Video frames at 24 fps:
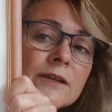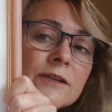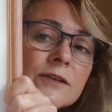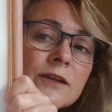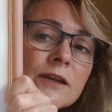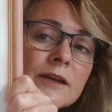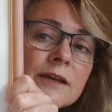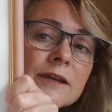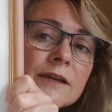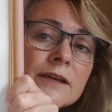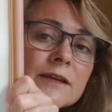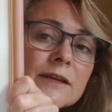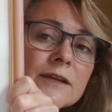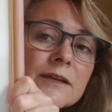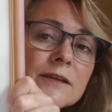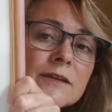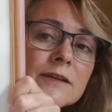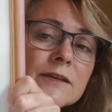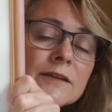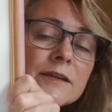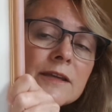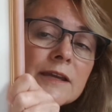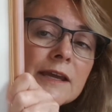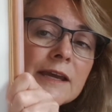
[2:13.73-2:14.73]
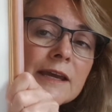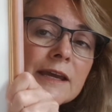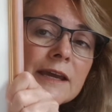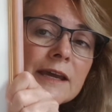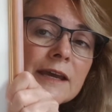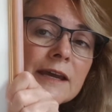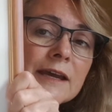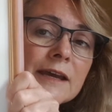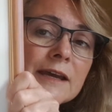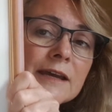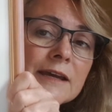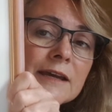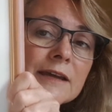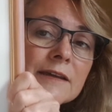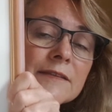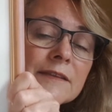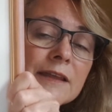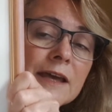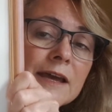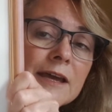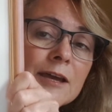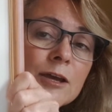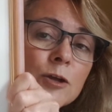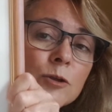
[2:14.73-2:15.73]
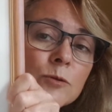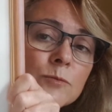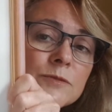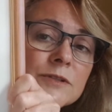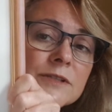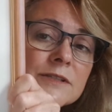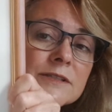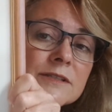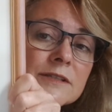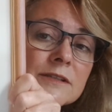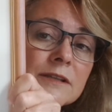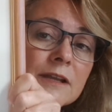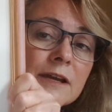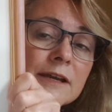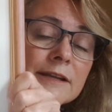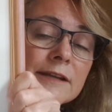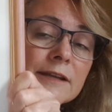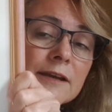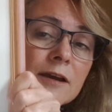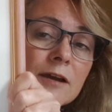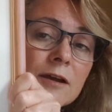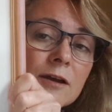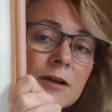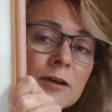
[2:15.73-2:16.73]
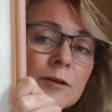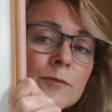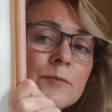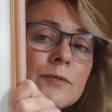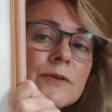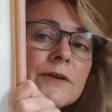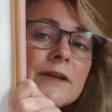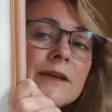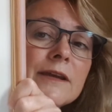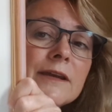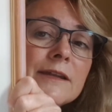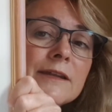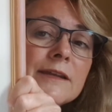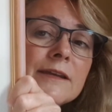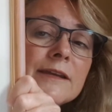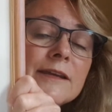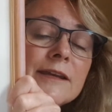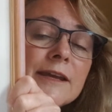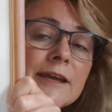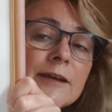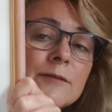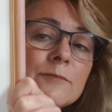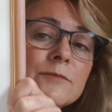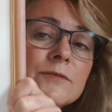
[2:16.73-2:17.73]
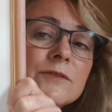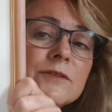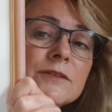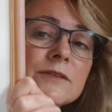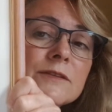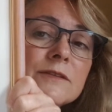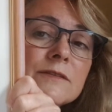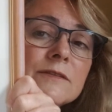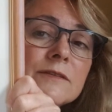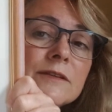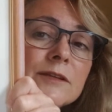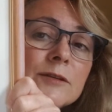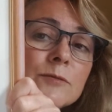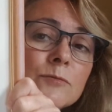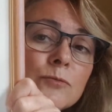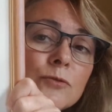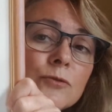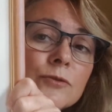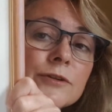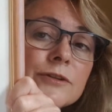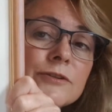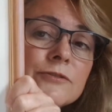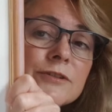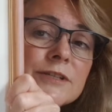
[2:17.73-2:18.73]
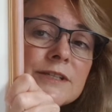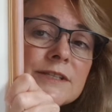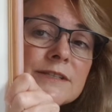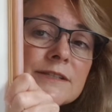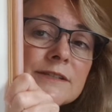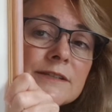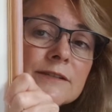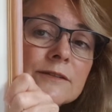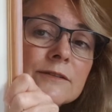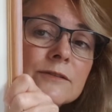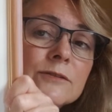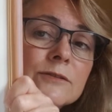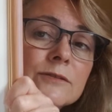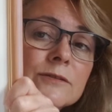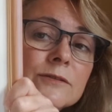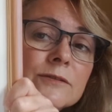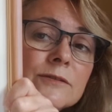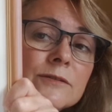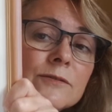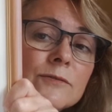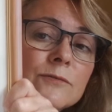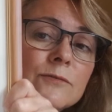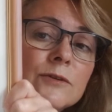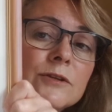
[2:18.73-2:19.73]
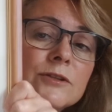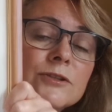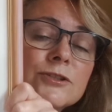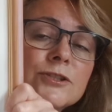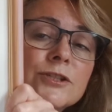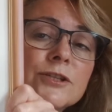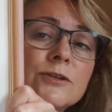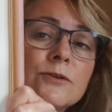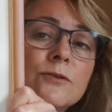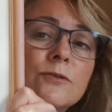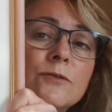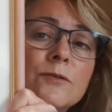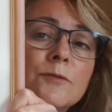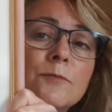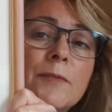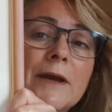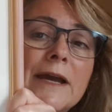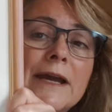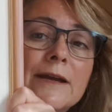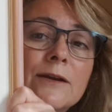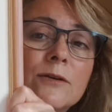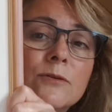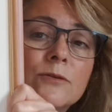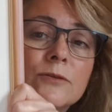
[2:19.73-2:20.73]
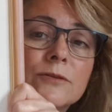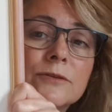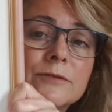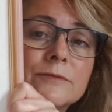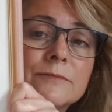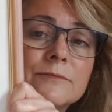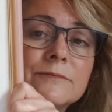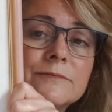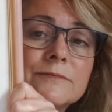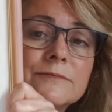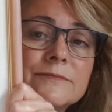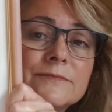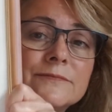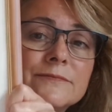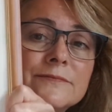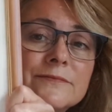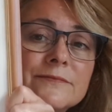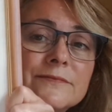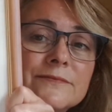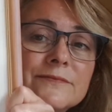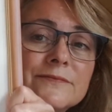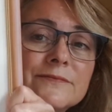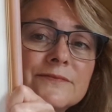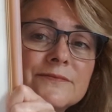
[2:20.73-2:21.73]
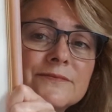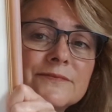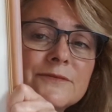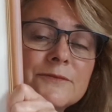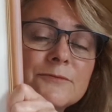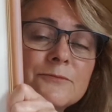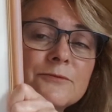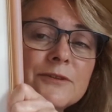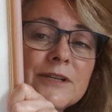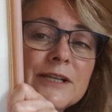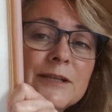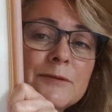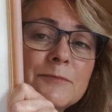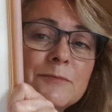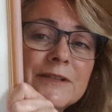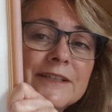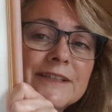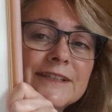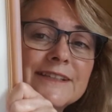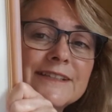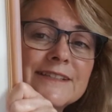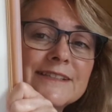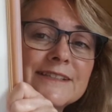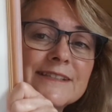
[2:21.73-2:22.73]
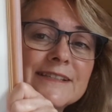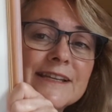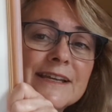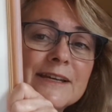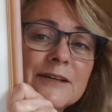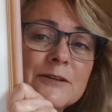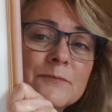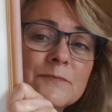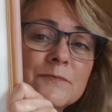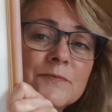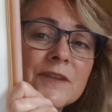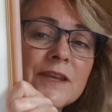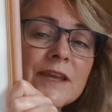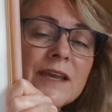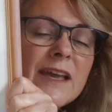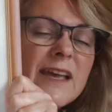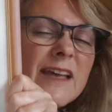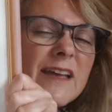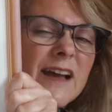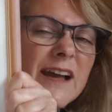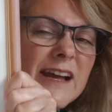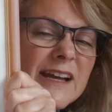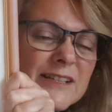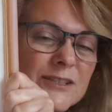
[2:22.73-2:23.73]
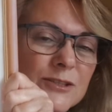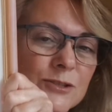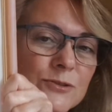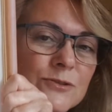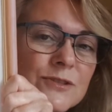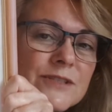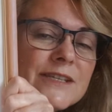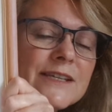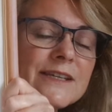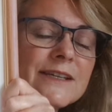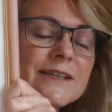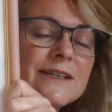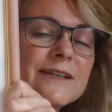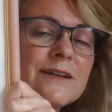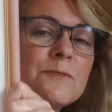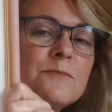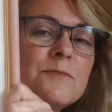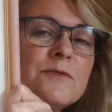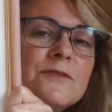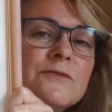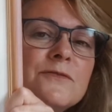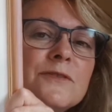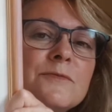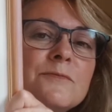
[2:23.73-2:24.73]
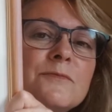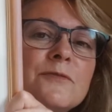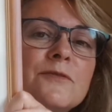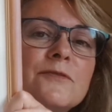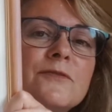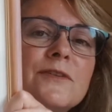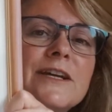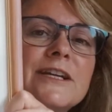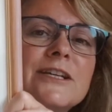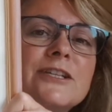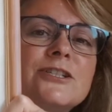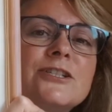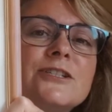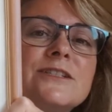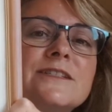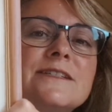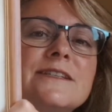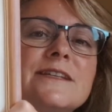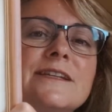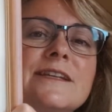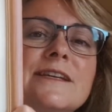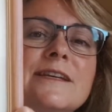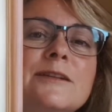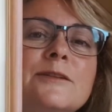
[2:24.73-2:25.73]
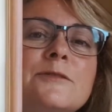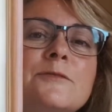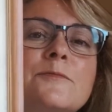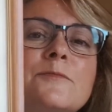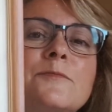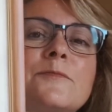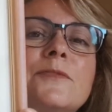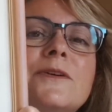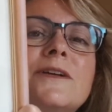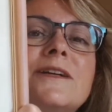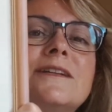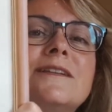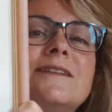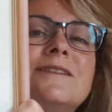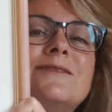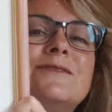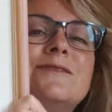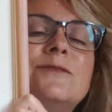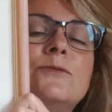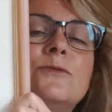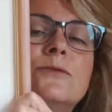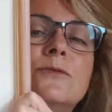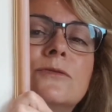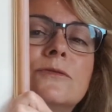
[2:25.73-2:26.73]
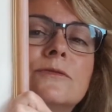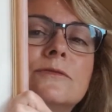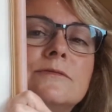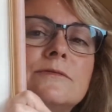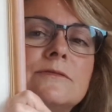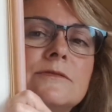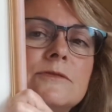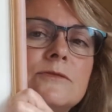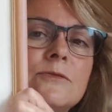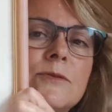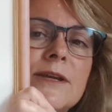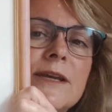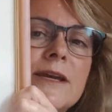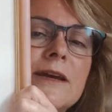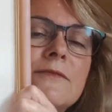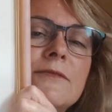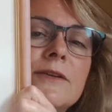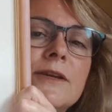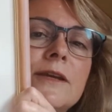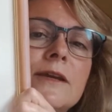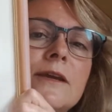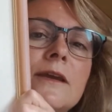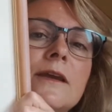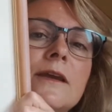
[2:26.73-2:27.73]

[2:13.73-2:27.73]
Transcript: and that helped her to line it up, and it kept the embroidery still while she got the back on. I'm really pleased now. I do see a couple of imperfections in it, but it's quite heavy.